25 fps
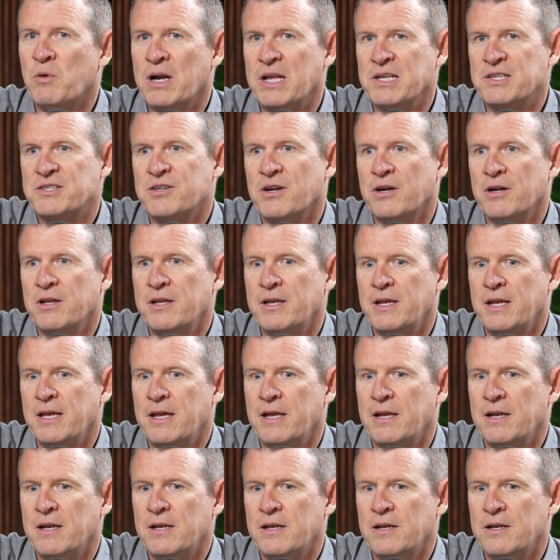I started
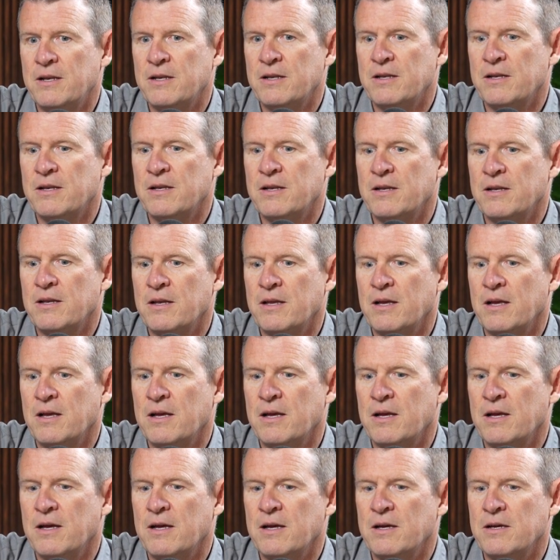it,
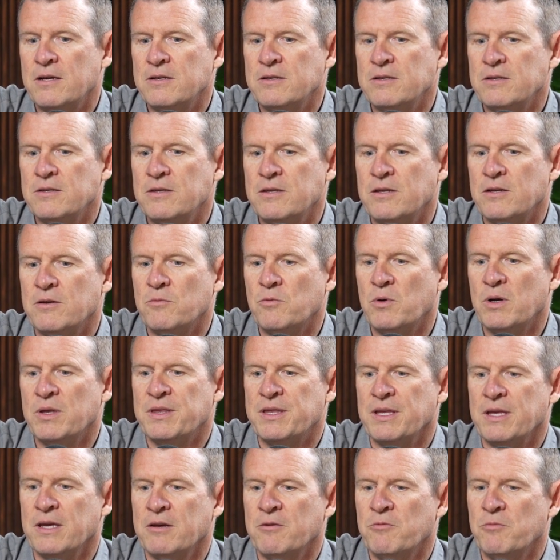one
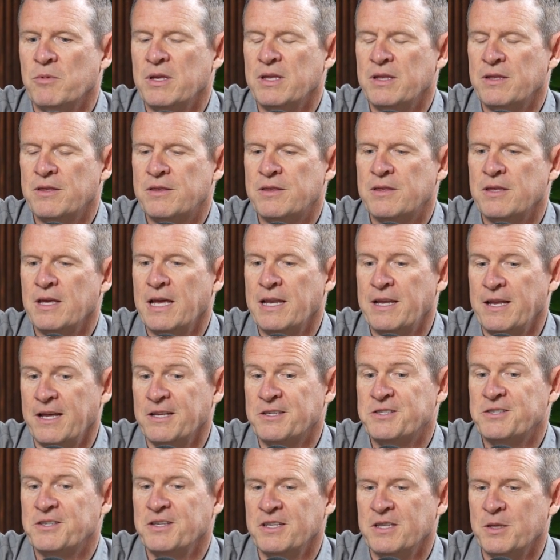thing with
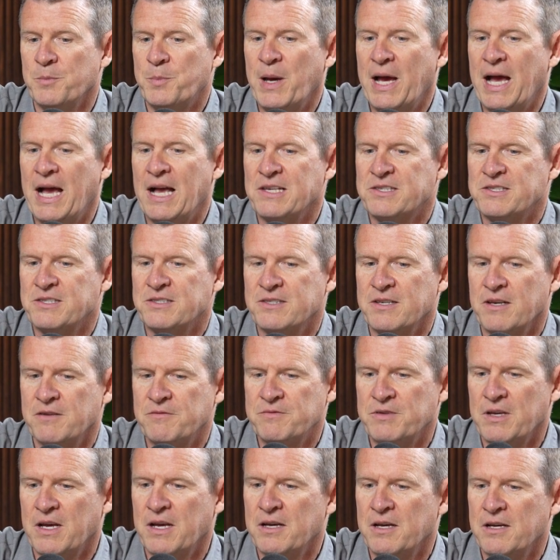ADHD in the past is
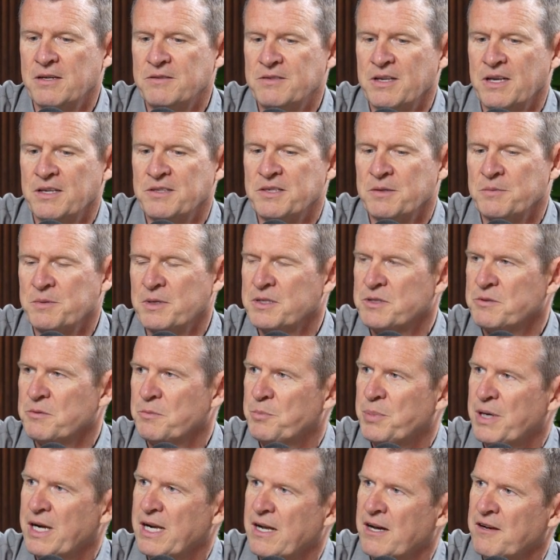I sometimes would
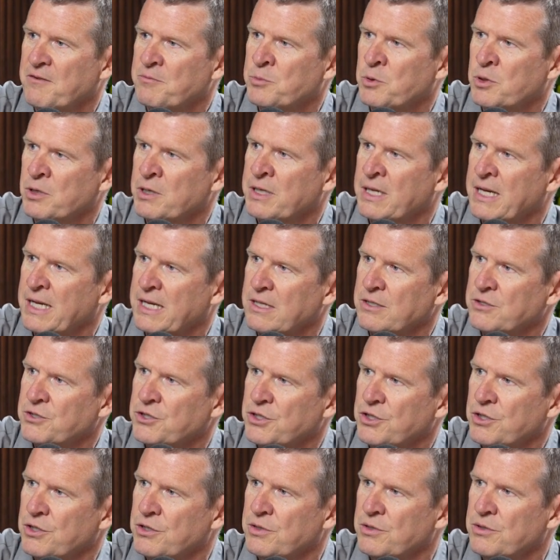bite off more than I could
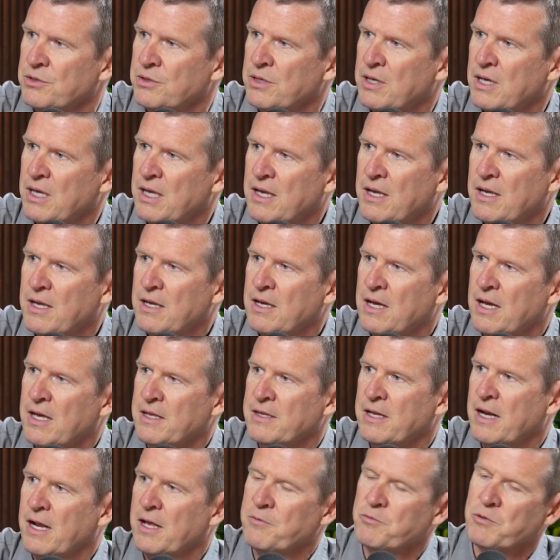chew, and
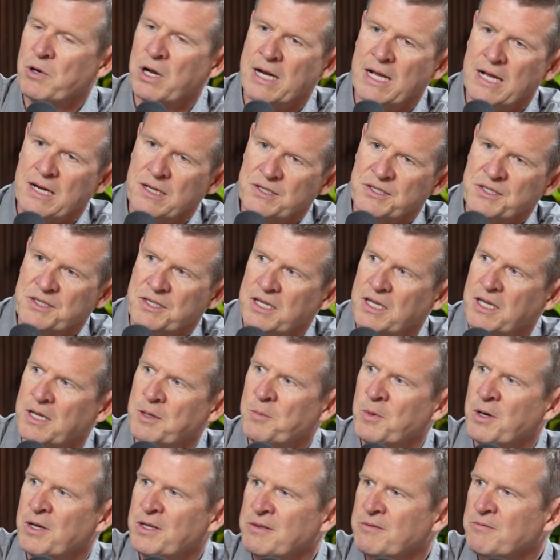then I'd run out of steam
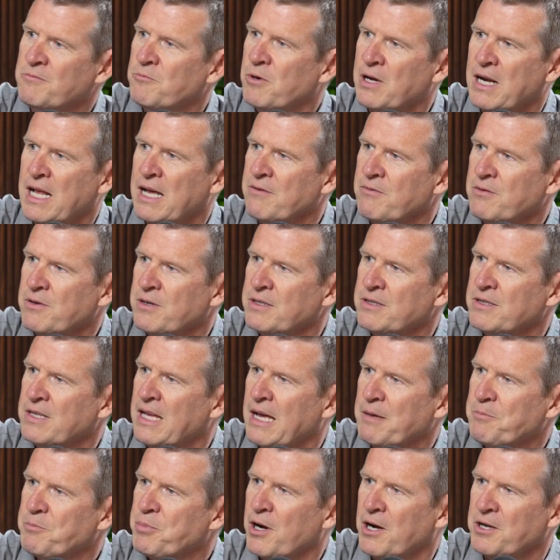on whatever, and
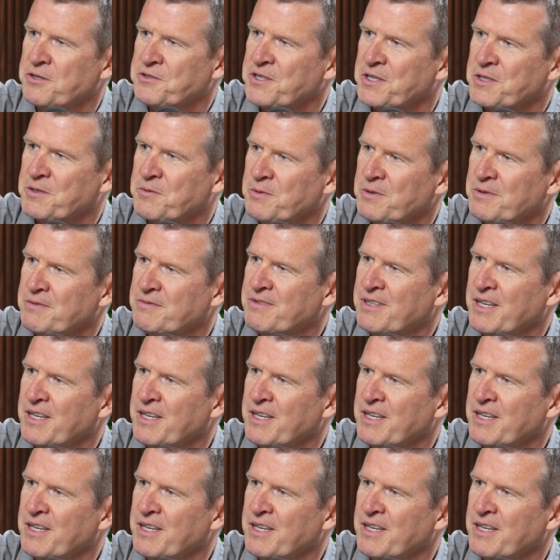that project would,